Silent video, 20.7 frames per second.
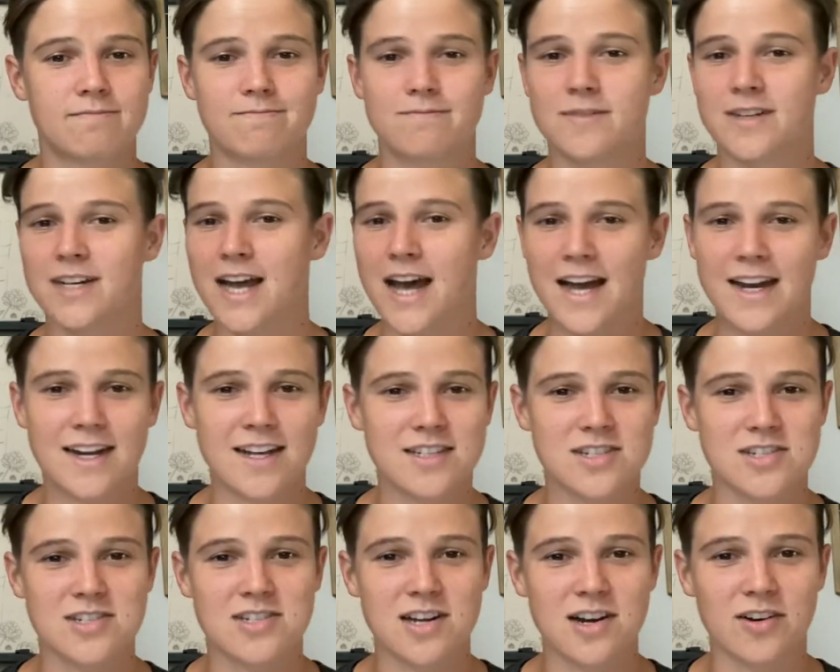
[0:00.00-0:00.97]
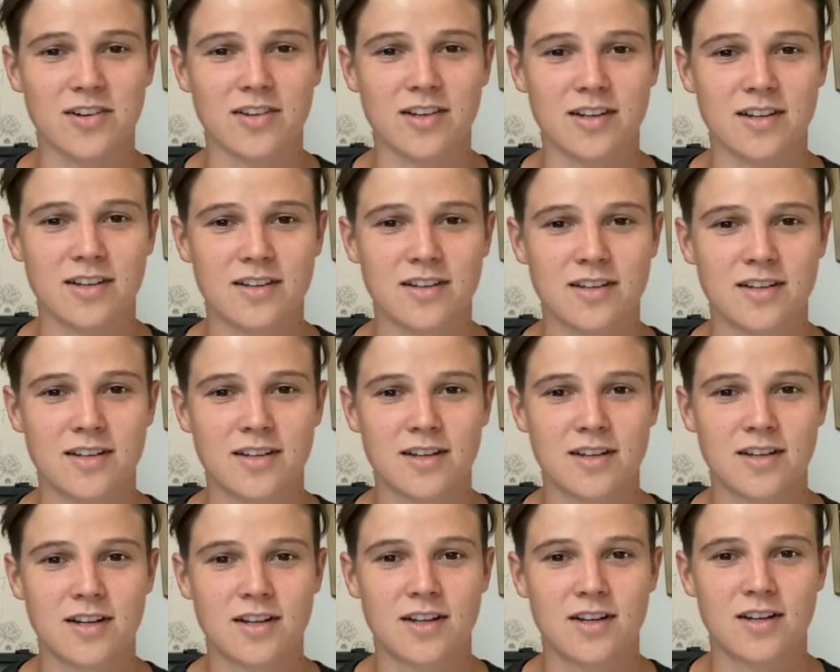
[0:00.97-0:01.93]
Not necessarily,
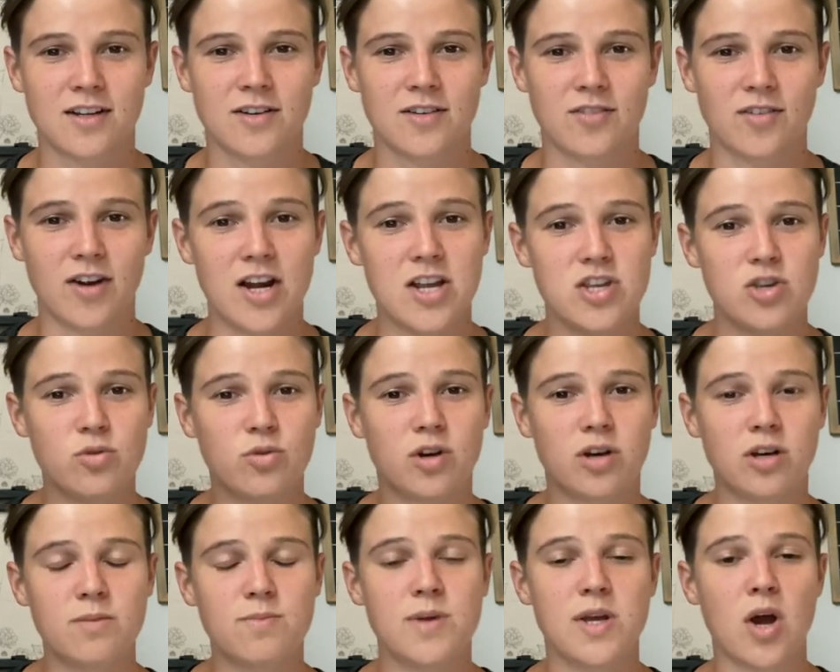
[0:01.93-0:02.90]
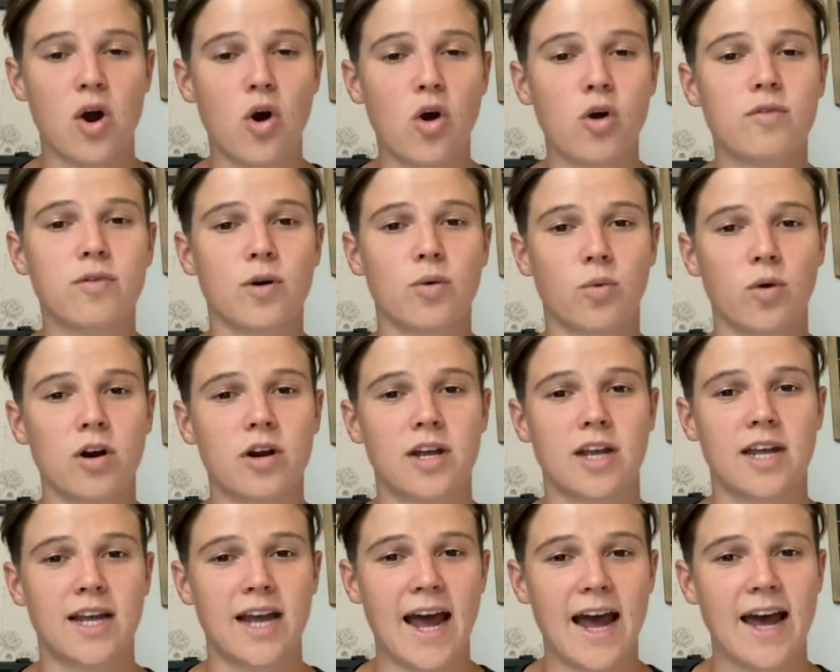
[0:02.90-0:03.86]
right? You could be
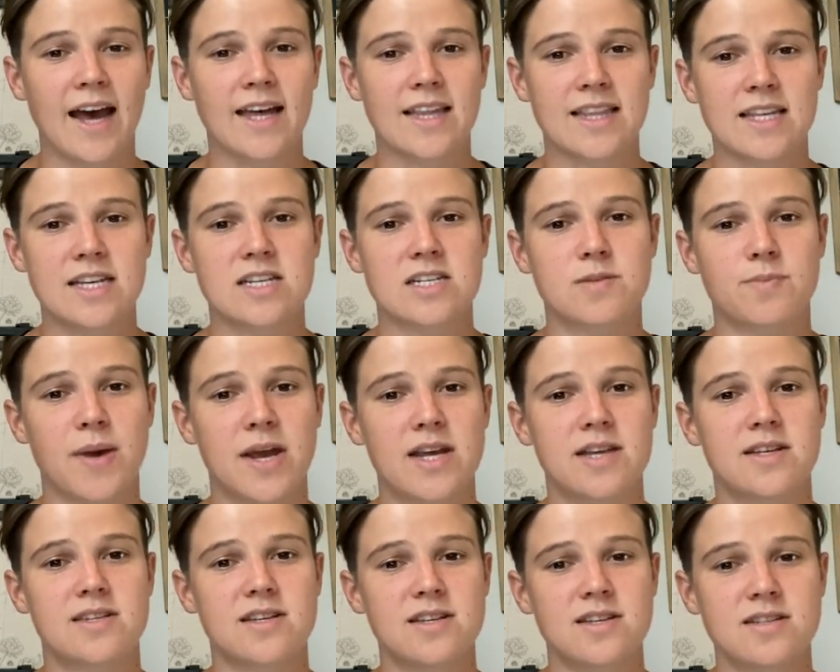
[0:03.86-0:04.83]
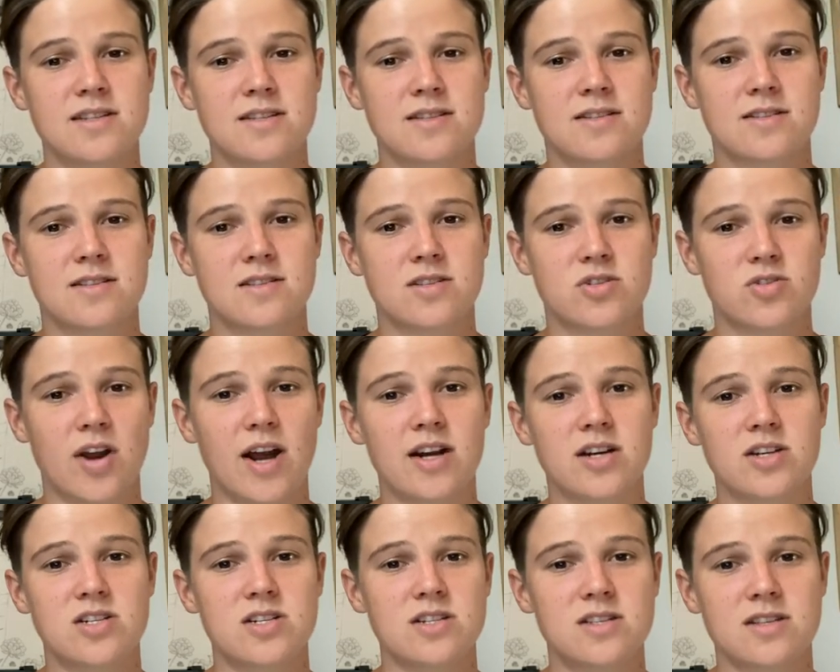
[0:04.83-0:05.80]
overworking at these pacing
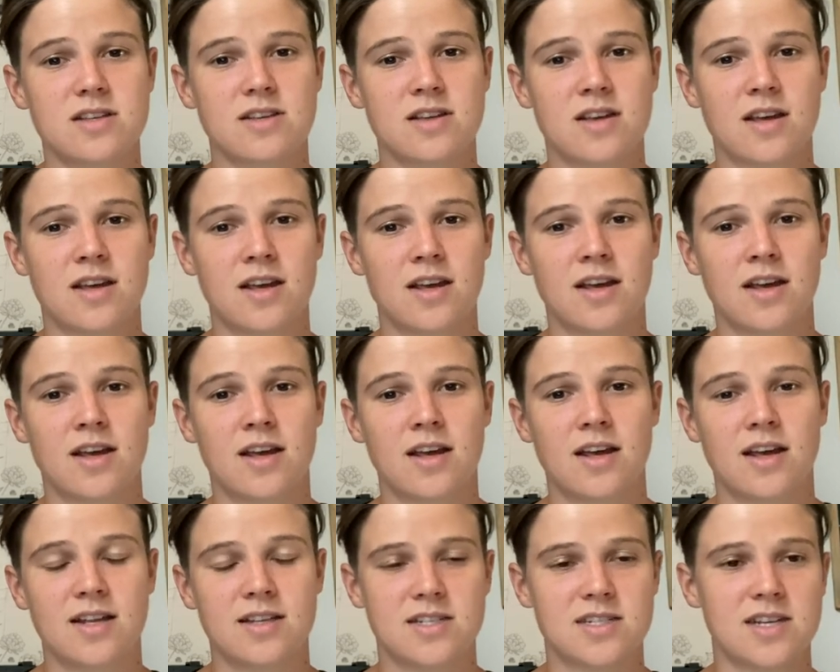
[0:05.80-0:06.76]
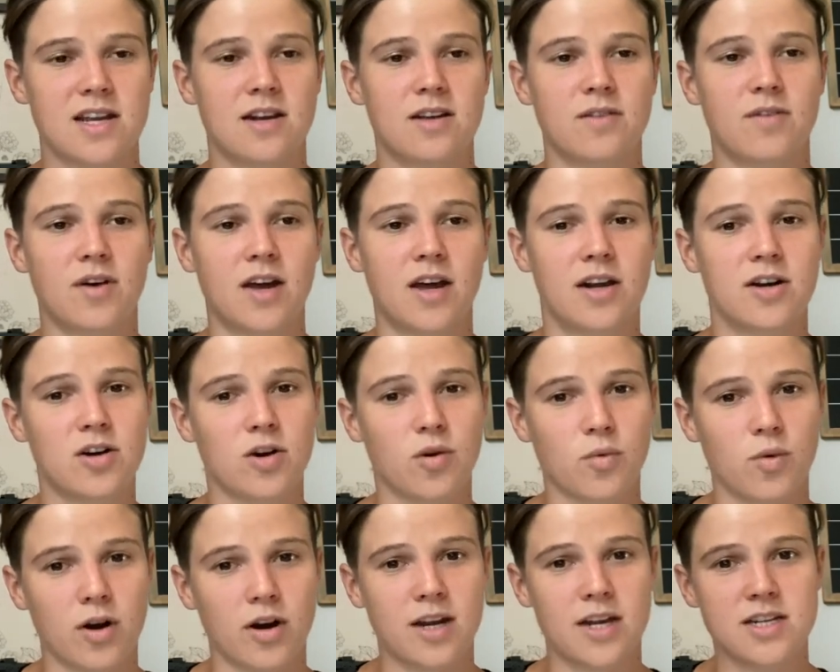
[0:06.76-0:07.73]
strategies instead of
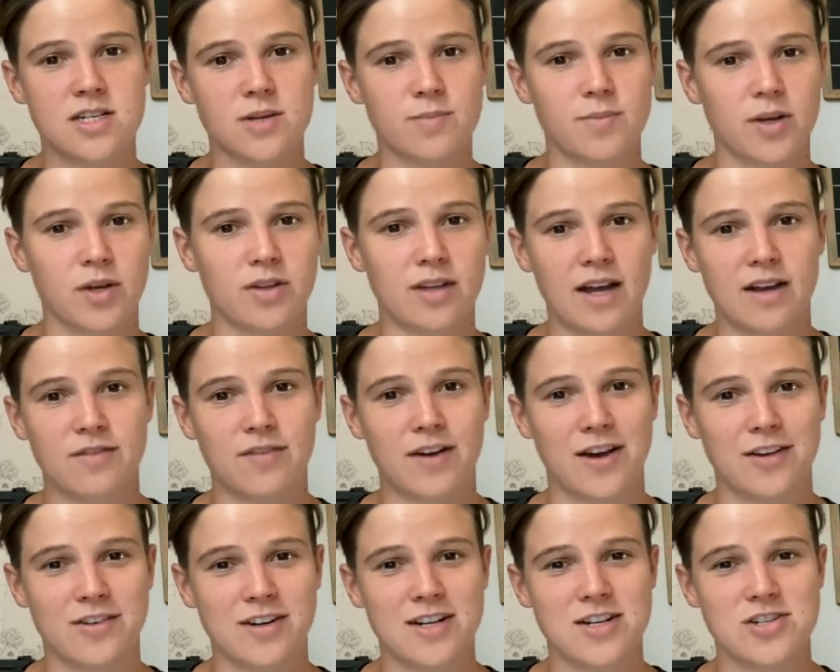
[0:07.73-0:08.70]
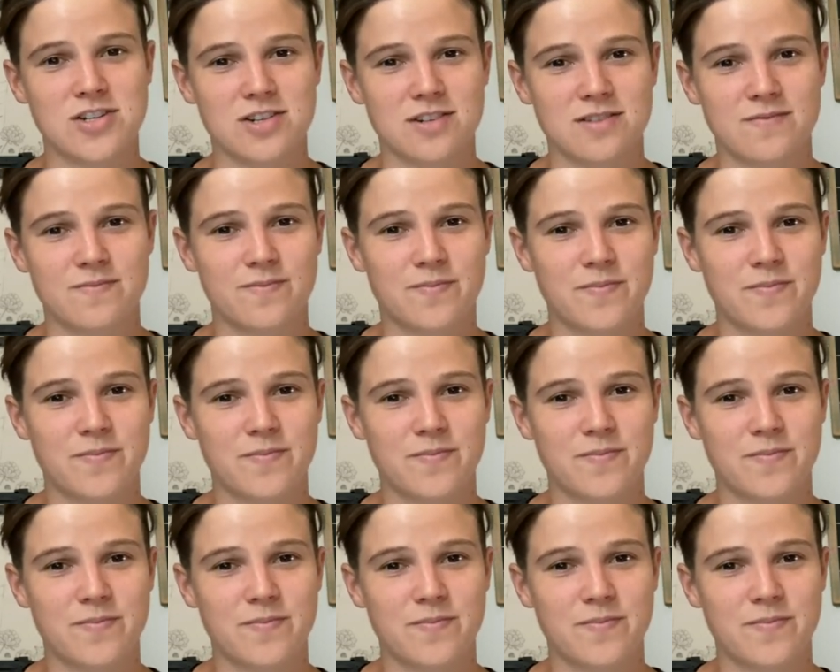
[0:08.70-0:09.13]
underworking to build that foundation.